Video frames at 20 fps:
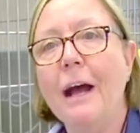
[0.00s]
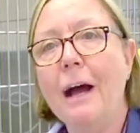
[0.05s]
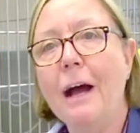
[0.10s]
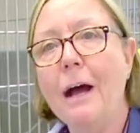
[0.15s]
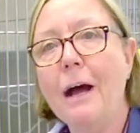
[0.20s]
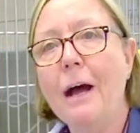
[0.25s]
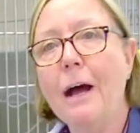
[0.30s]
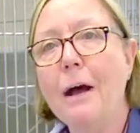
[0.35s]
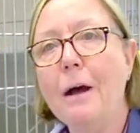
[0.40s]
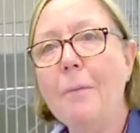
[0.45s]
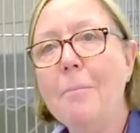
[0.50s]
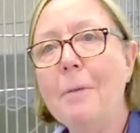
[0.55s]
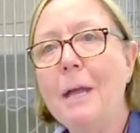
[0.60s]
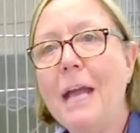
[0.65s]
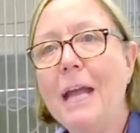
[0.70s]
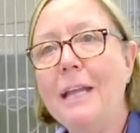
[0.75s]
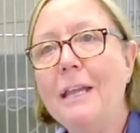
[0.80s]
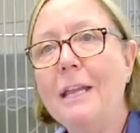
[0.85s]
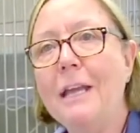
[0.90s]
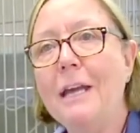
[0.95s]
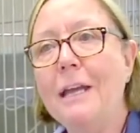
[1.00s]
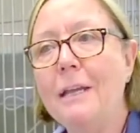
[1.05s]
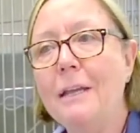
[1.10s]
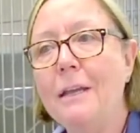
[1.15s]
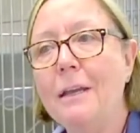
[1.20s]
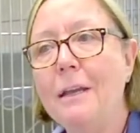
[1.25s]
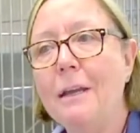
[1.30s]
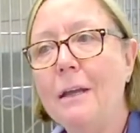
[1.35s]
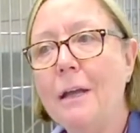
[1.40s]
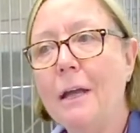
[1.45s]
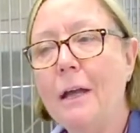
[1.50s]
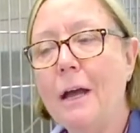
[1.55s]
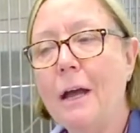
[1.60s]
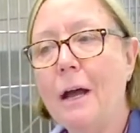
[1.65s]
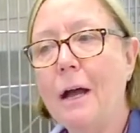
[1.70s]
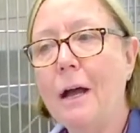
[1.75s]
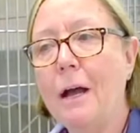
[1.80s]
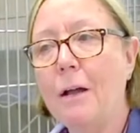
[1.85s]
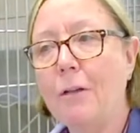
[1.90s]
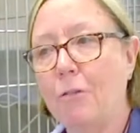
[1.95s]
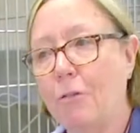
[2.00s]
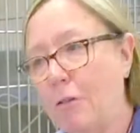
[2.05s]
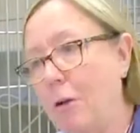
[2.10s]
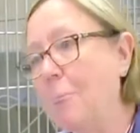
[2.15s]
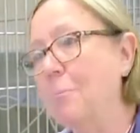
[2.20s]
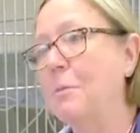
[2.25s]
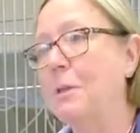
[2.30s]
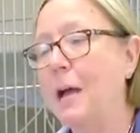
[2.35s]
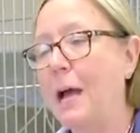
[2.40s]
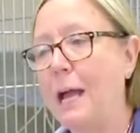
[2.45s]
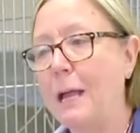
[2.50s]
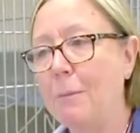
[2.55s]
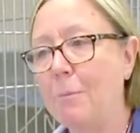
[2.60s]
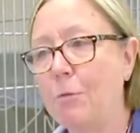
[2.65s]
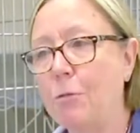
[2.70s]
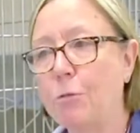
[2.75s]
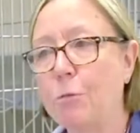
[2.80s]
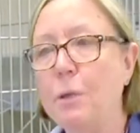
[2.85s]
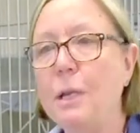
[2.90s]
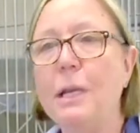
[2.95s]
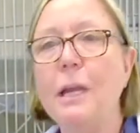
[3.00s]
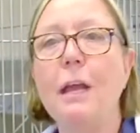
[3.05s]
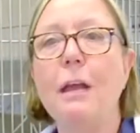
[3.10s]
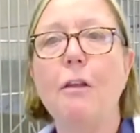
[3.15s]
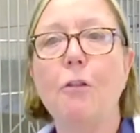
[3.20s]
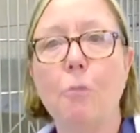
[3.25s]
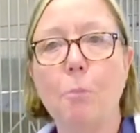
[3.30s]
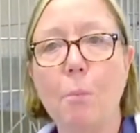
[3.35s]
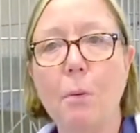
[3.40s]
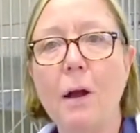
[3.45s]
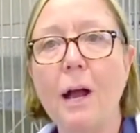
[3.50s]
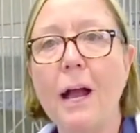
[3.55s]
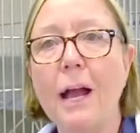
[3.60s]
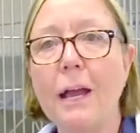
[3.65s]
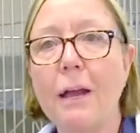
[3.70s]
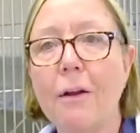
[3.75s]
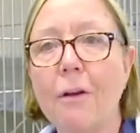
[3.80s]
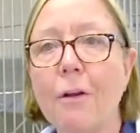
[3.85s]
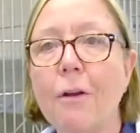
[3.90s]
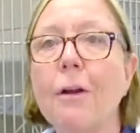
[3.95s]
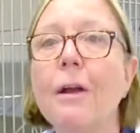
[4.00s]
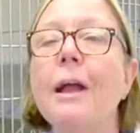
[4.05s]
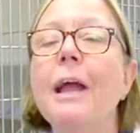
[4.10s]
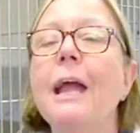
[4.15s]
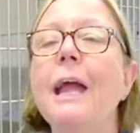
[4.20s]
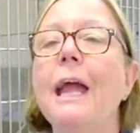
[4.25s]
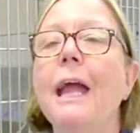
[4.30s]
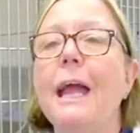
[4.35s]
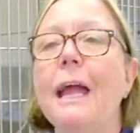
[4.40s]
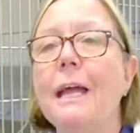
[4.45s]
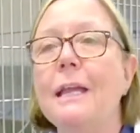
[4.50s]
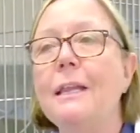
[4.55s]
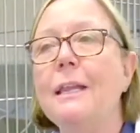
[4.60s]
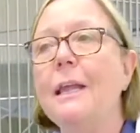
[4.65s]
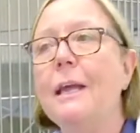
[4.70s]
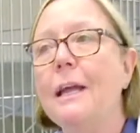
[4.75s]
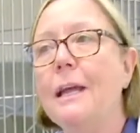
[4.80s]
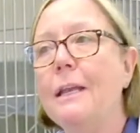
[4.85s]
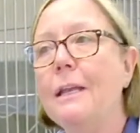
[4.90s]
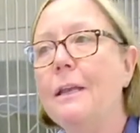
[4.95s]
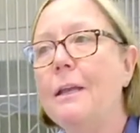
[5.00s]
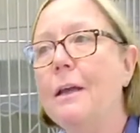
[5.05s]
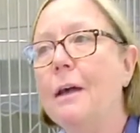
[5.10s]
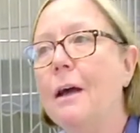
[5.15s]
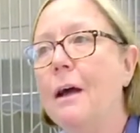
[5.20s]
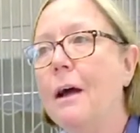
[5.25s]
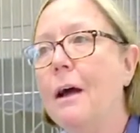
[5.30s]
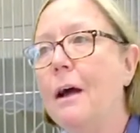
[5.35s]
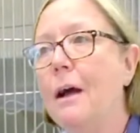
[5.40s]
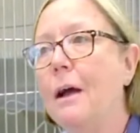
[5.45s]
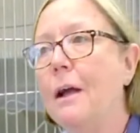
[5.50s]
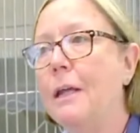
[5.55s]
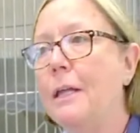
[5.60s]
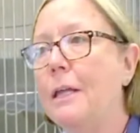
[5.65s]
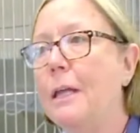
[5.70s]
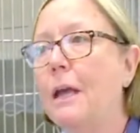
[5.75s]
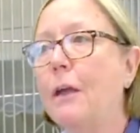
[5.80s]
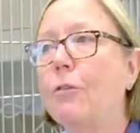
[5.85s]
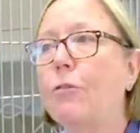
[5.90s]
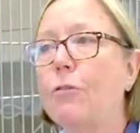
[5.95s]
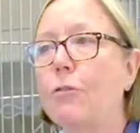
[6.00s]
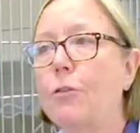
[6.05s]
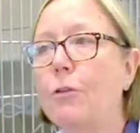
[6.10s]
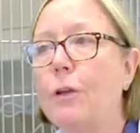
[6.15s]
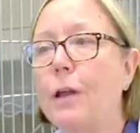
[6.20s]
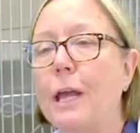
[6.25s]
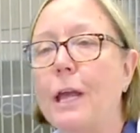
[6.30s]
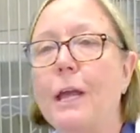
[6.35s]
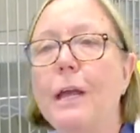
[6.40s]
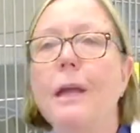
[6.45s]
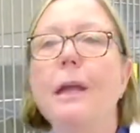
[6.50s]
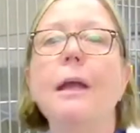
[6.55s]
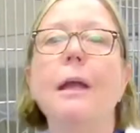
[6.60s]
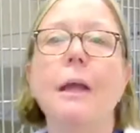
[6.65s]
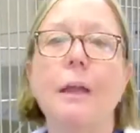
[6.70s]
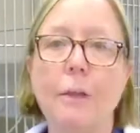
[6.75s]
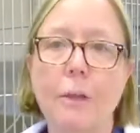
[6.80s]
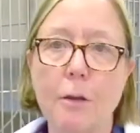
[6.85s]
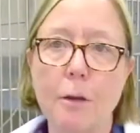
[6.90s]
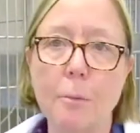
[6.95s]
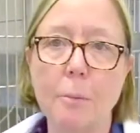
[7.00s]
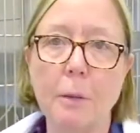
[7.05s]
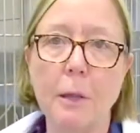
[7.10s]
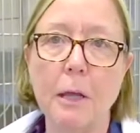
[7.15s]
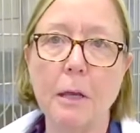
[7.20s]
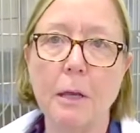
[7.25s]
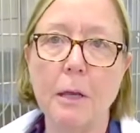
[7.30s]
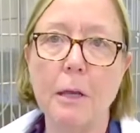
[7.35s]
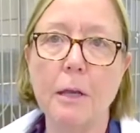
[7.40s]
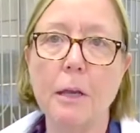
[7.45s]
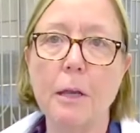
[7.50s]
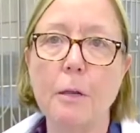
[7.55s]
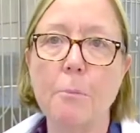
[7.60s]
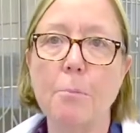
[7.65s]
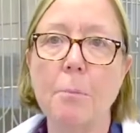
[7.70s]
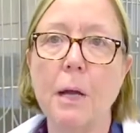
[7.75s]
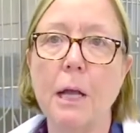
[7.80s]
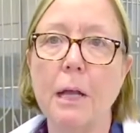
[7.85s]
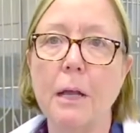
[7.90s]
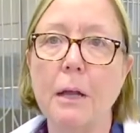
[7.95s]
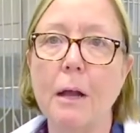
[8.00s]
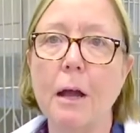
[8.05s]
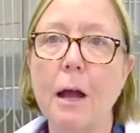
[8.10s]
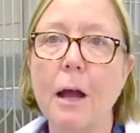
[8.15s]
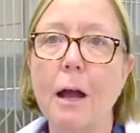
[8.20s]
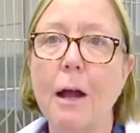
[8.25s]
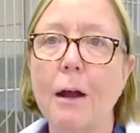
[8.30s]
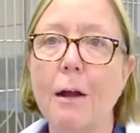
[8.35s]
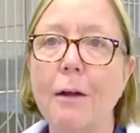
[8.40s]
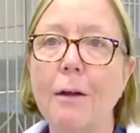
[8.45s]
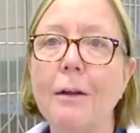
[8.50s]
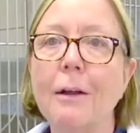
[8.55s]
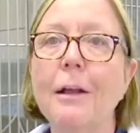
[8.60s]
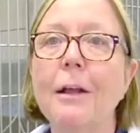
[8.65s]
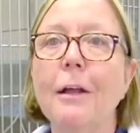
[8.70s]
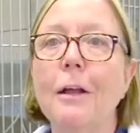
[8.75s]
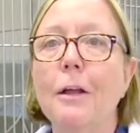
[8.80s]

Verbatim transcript: um, and then uh, sometime three days prior, and then uh, yesterday ended up getting hit by a car.